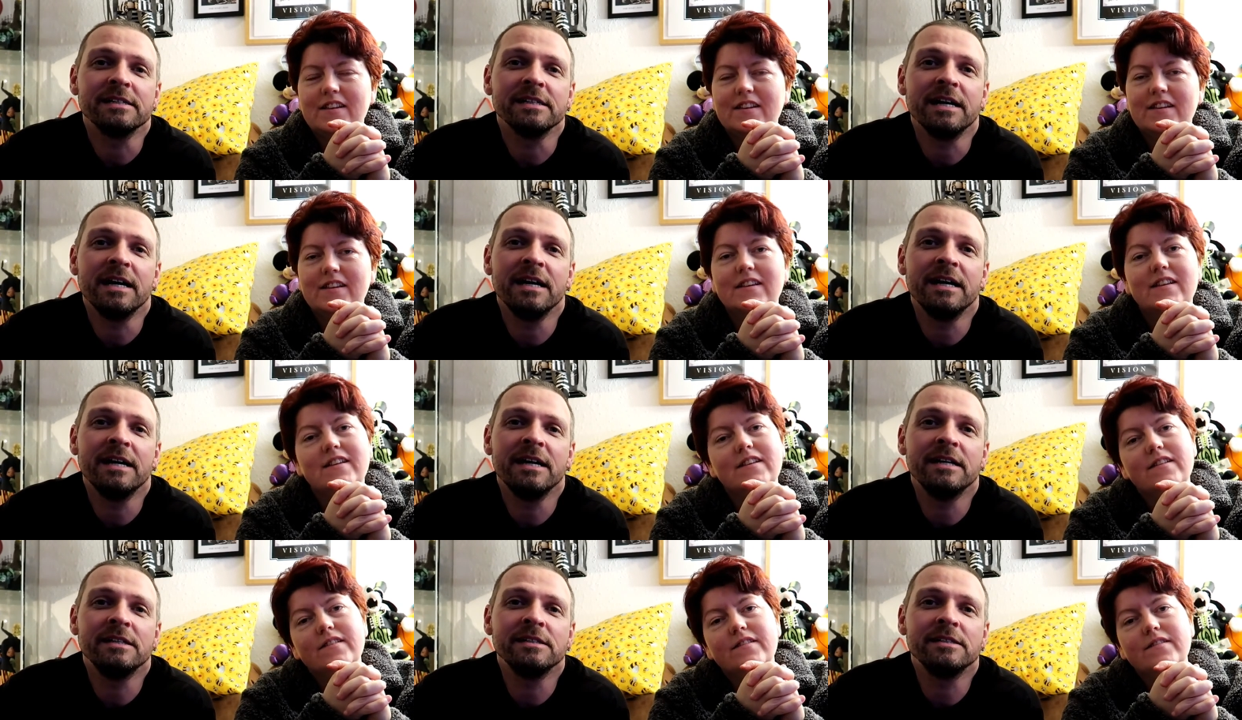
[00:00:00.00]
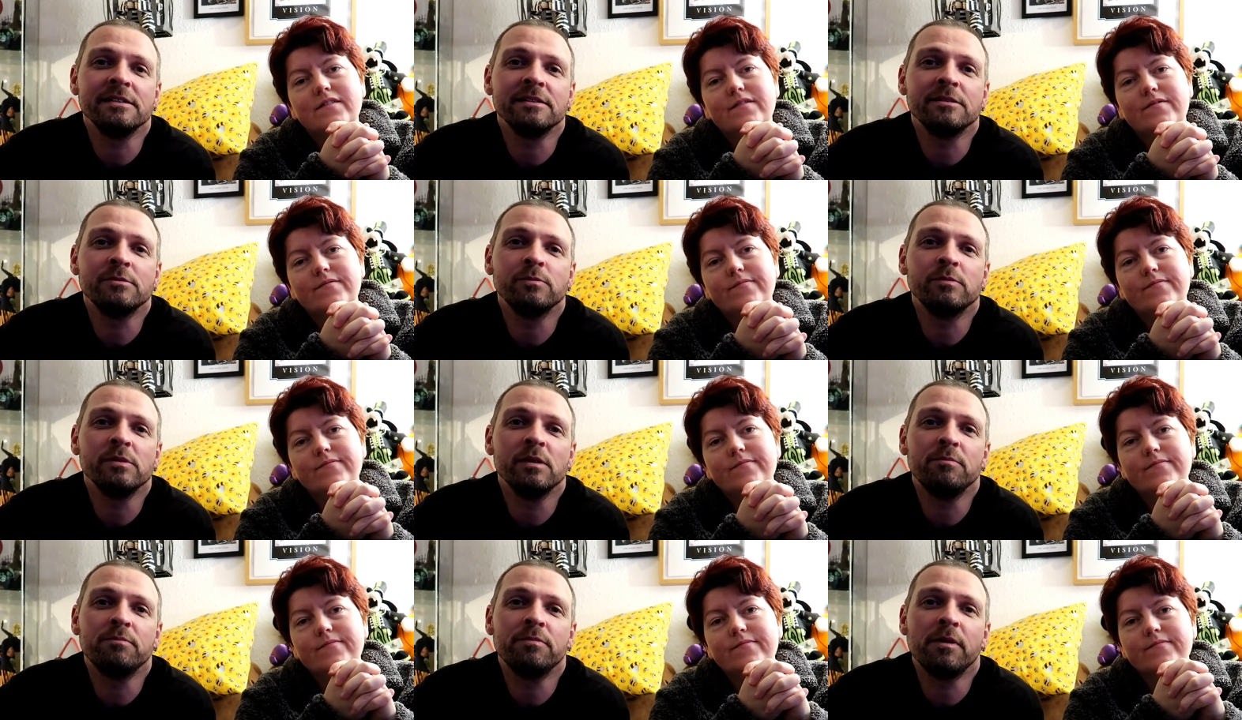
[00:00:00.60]
Speaker 1: and
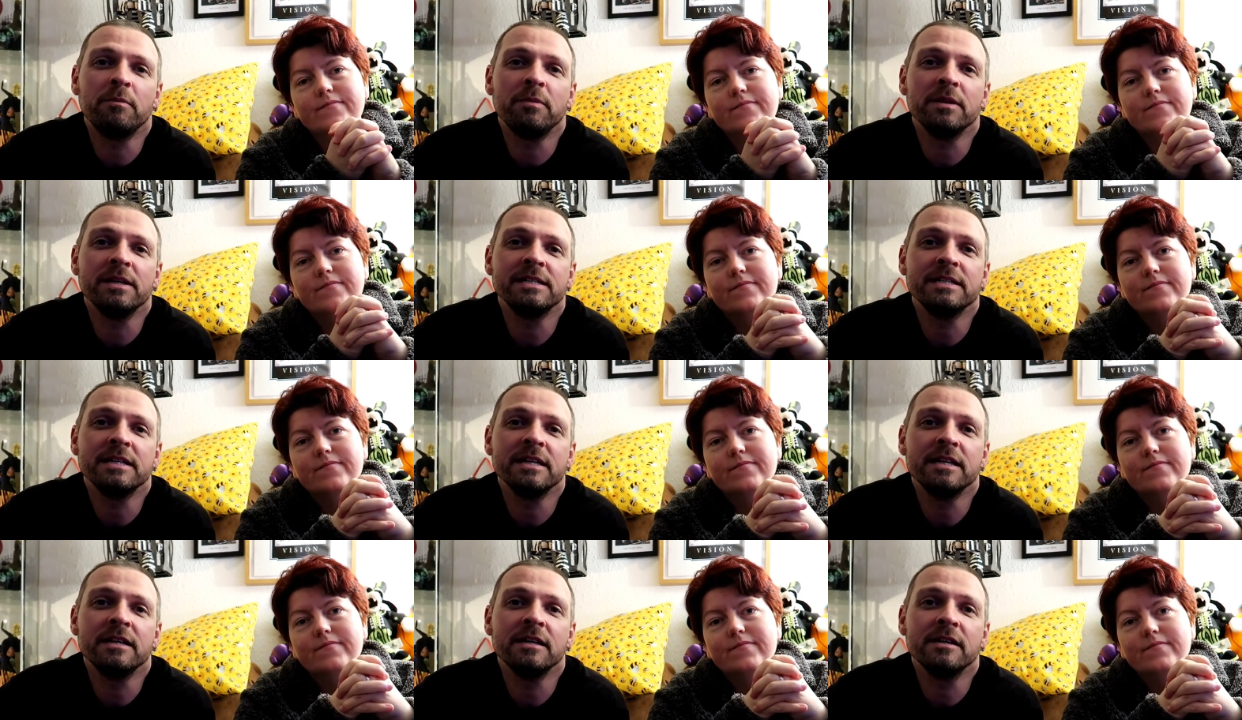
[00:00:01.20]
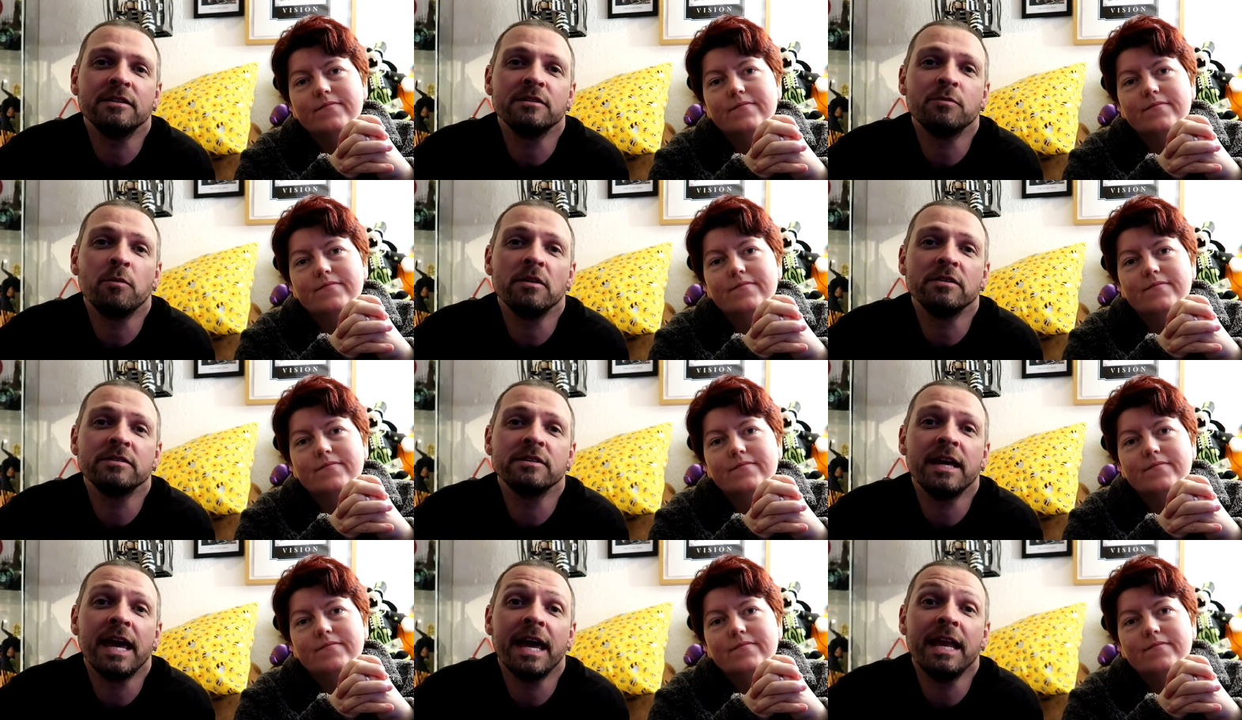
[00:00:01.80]
we'll probably see you
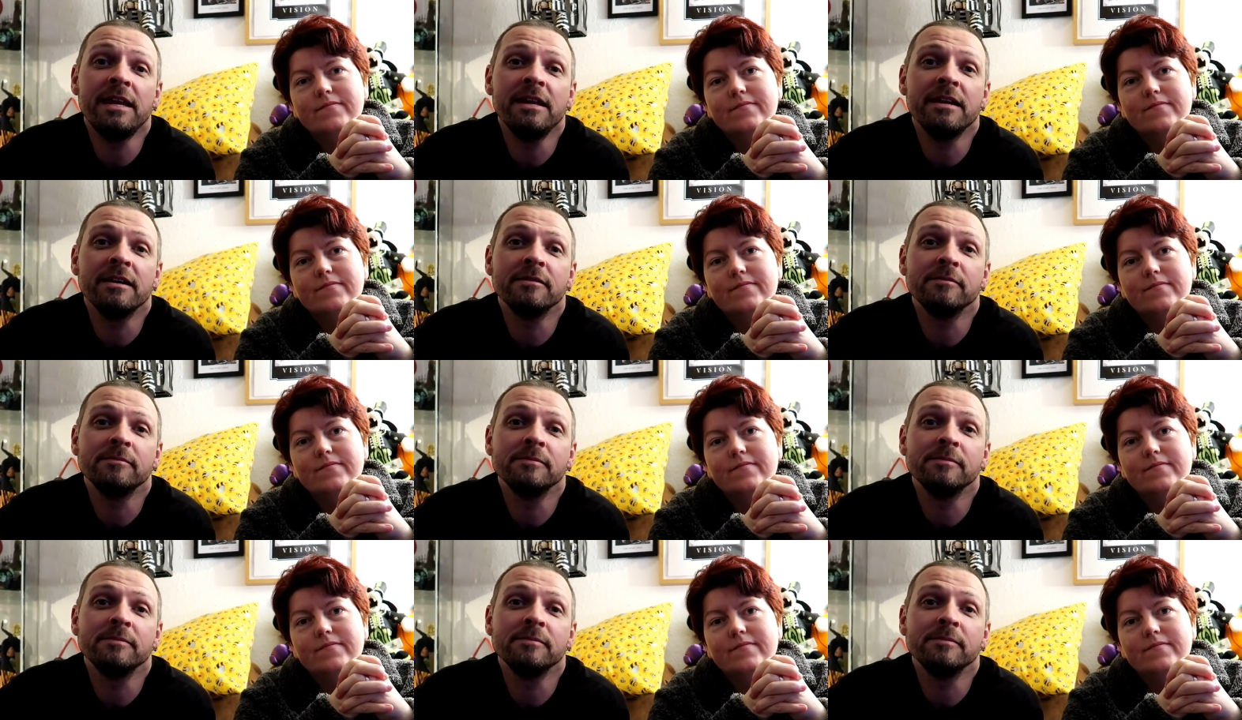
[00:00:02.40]
towards the end.